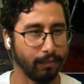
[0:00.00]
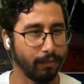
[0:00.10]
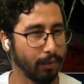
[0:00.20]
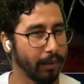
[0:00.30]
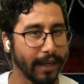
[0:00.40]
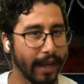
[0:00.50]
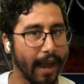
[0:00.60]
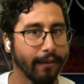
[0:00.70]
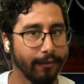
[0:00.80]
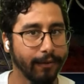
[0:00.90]

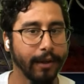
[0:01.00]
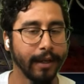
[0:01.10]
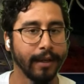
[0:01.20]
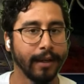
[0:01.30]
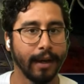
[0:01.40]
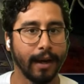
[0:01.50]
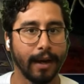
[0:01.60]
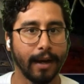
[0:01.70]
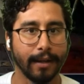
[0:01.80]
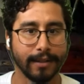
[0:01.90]
3.5 foot
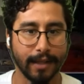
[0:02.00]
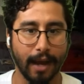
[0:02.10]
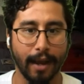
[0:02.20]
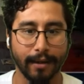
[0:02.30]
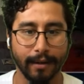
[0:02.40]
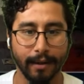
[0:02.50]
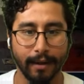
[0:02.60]
sign.